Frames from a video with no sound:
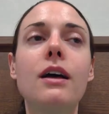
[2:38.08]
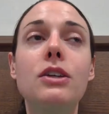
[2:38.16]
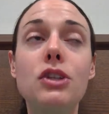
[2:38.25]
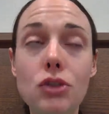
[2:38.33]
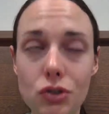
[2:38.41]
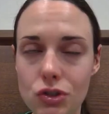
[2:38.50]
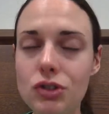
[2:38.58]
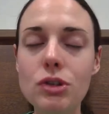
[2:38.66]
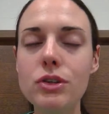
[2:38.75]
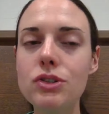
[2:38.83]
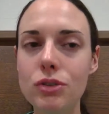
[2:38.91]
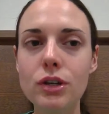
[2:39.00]
Your
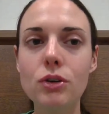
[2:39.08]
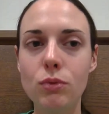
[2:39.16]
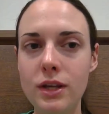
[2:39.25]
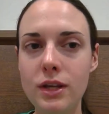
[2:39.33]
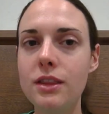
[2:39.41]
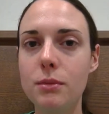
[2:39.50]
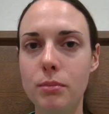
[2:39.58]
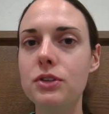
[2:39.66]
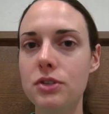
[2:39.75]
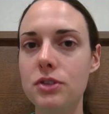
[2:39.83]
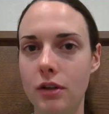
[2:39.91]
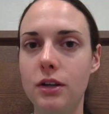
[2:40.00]
students are going to read the
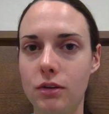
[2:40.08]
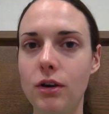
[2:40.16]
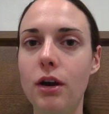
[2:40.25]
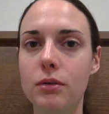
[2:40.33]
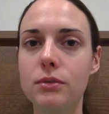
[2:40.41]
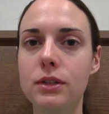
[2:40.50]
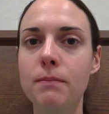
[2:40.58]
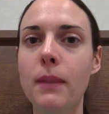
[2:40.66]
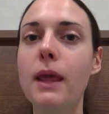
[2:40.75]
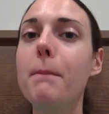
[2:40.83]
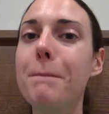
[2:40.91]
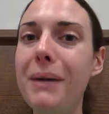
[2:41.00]
books on their own,
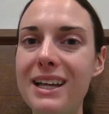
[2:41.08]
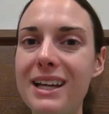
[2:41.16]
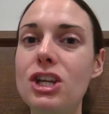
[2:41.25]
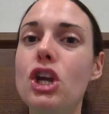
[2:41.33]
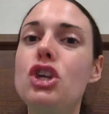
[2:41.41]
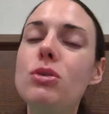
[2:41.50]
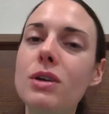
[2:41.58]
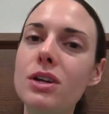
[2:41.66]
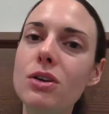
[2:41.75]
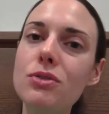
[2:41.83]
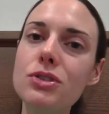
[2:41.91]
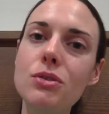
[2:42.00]
but you
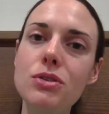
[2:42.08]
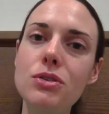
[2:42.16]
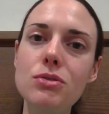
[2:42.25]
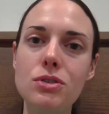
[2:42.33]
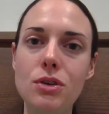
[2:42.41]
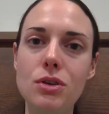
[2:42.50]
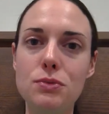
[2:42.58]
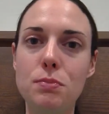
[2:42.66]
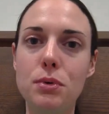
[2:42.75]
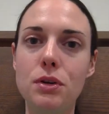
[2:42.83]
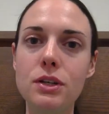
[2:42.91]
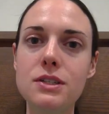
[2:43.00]
can also use those
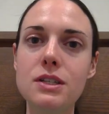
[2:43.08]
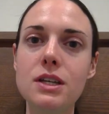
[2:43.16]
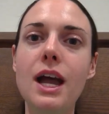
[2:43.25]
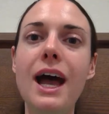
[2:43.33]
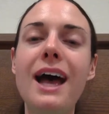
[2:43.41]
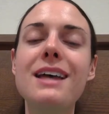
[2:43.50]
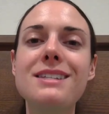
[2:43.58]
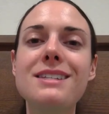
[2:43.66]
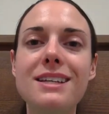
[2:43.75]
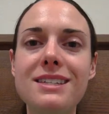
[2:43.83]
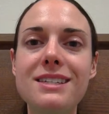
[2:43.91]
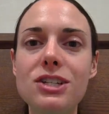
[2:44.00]
books as an
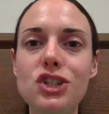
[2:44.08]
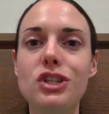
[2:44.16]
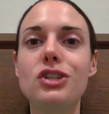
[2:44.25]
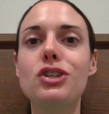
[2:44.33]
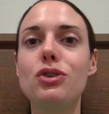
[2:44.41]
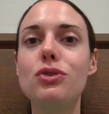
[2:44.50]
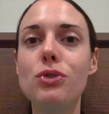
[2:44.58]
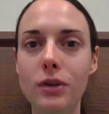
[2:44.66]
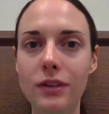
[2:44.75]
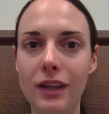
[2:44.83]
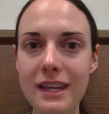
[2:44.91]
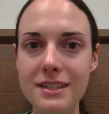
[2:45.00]
extension to your
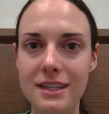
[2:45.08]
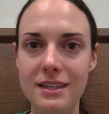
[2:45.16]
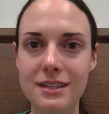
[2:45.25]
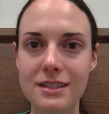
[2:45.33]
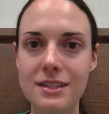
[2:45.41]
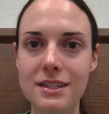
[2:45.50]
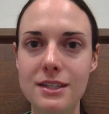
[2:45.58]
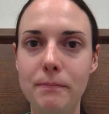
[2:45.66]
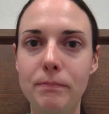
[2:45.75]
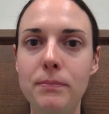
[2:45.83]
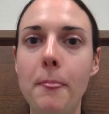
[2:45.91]
lessons.